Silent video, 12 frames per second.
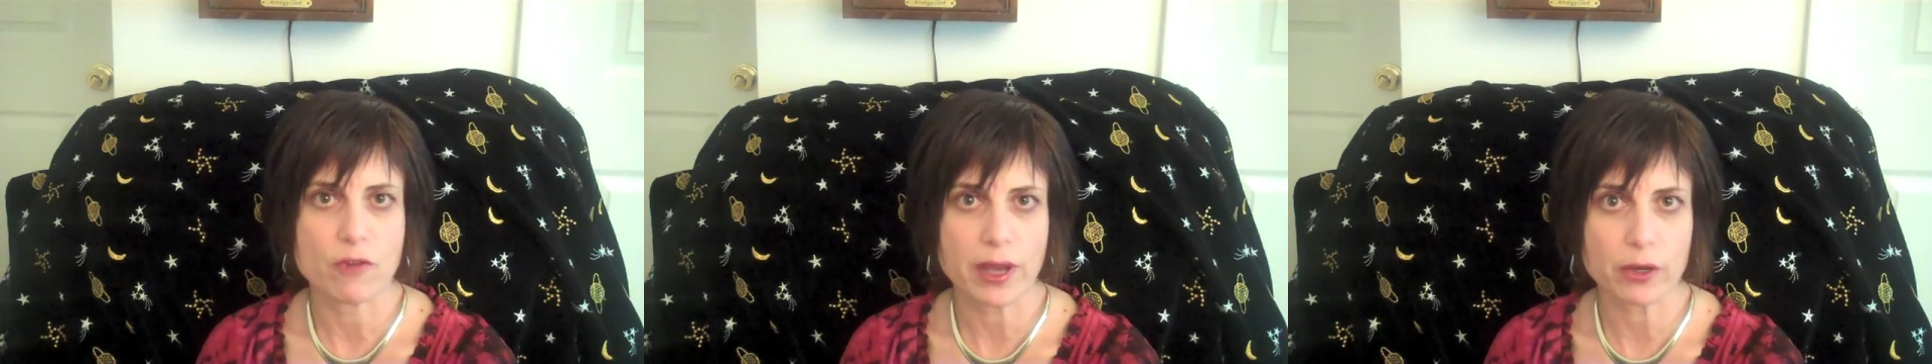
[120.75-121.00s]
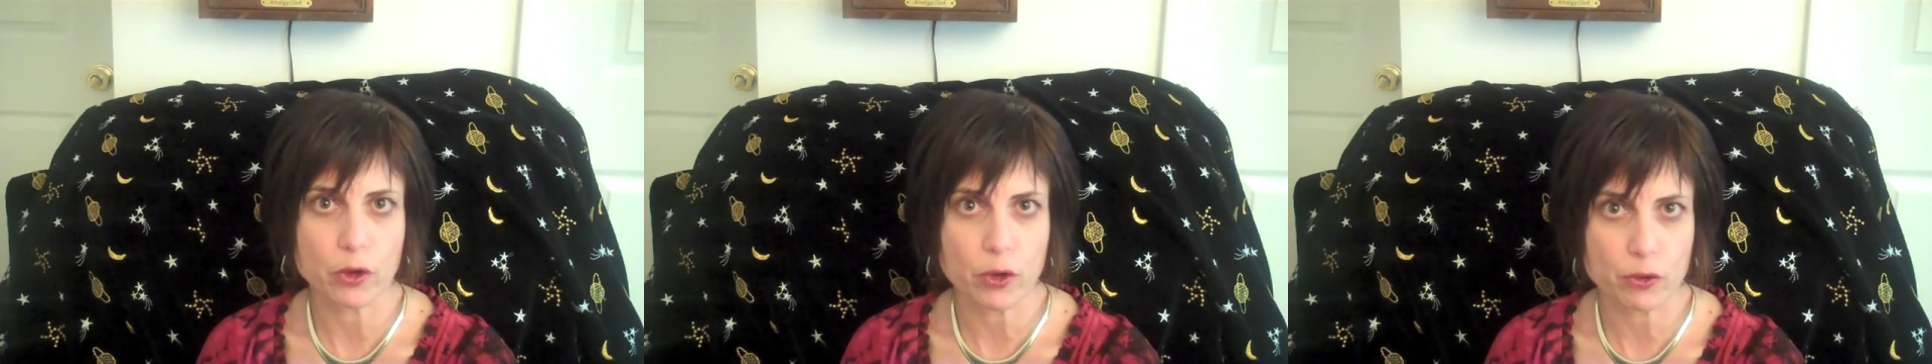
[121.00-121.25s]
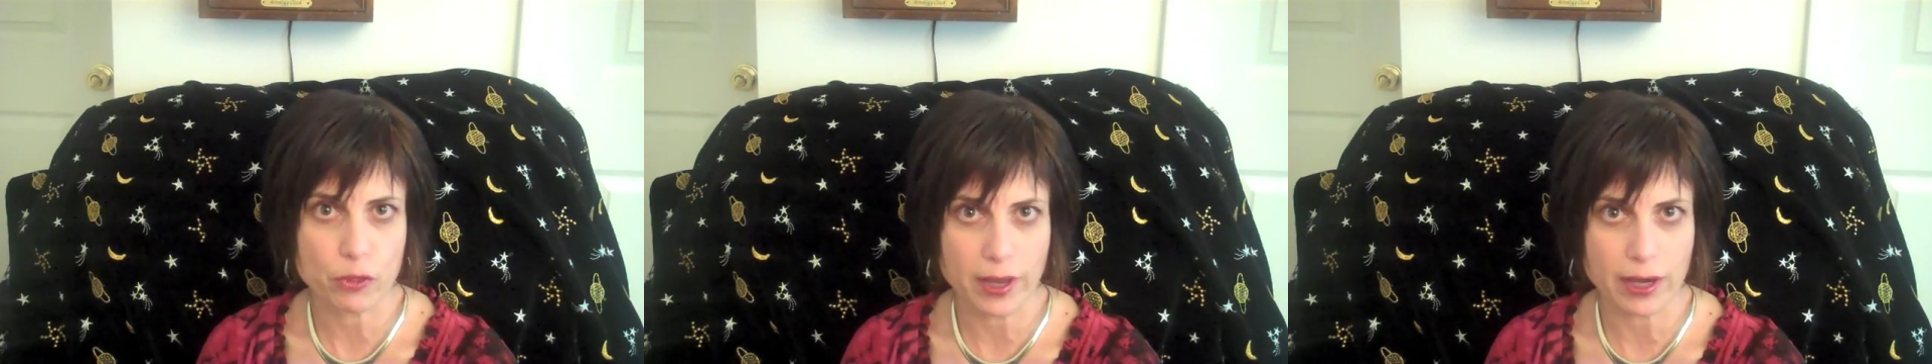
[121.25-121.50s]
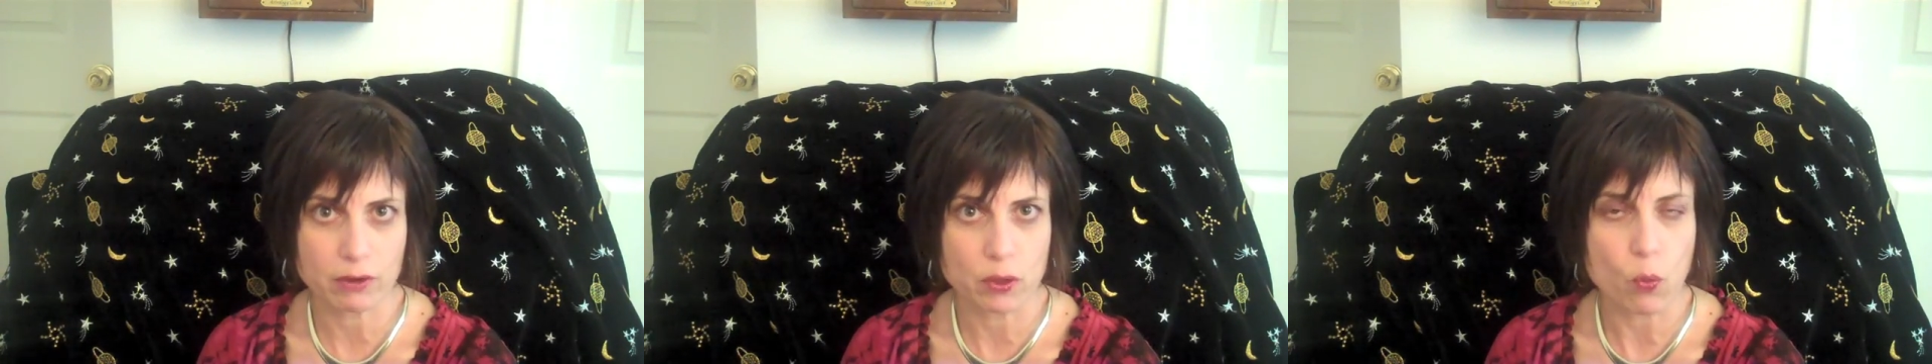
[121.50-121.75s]
fire, earth,
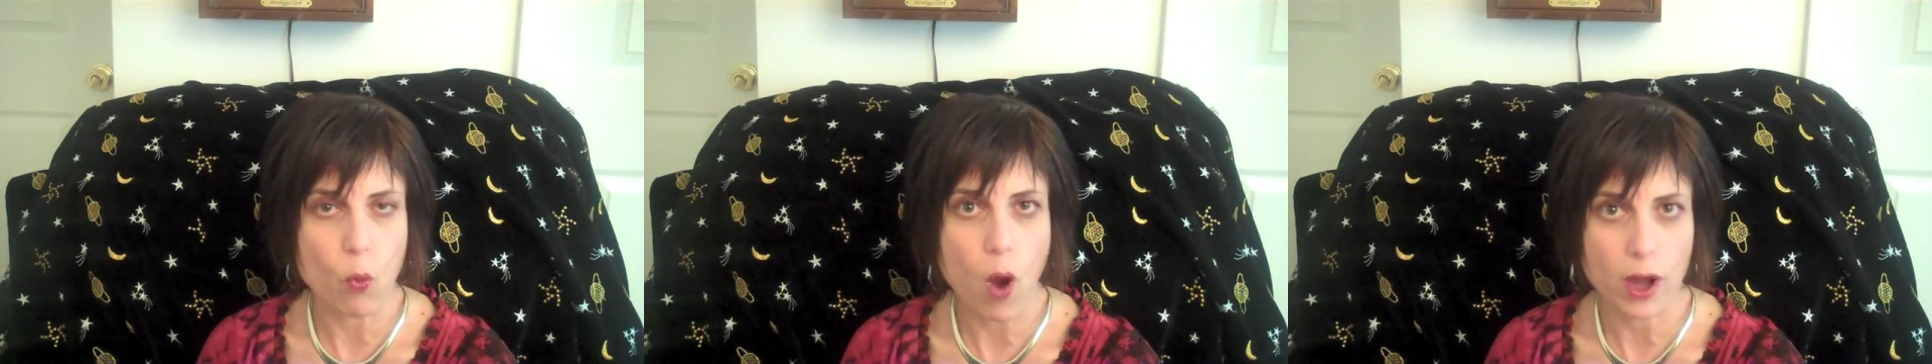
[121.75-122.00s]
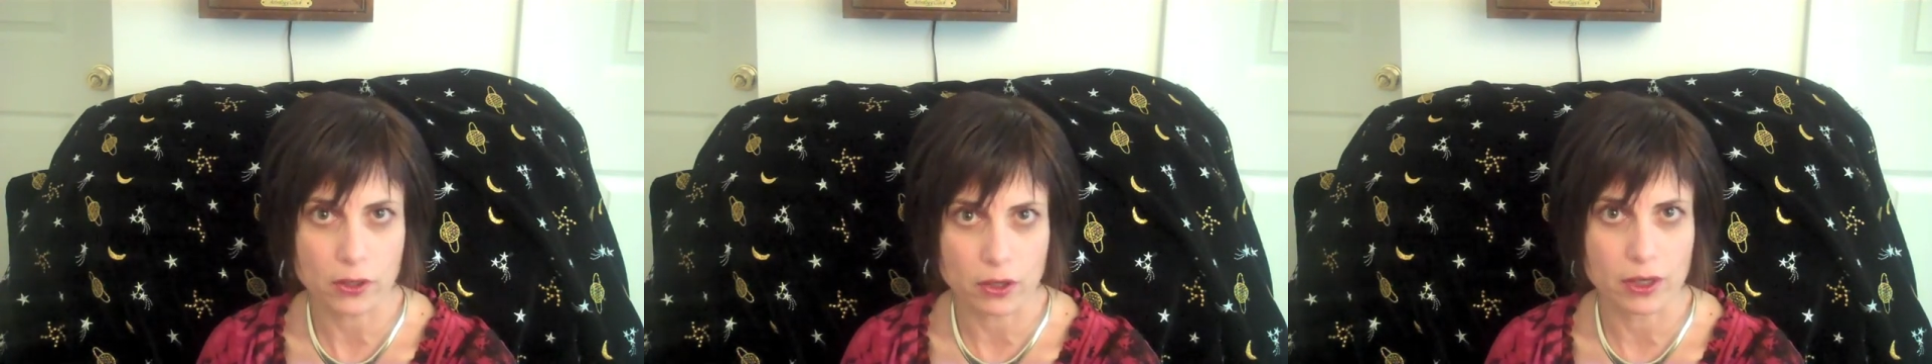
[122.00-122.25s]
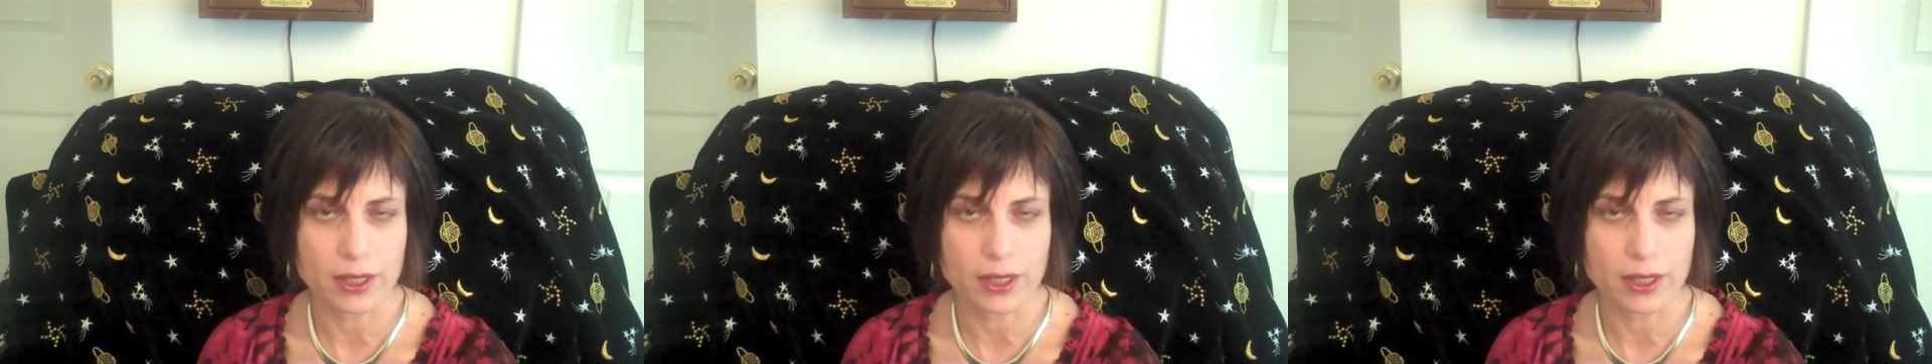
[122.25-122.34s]
air, and water,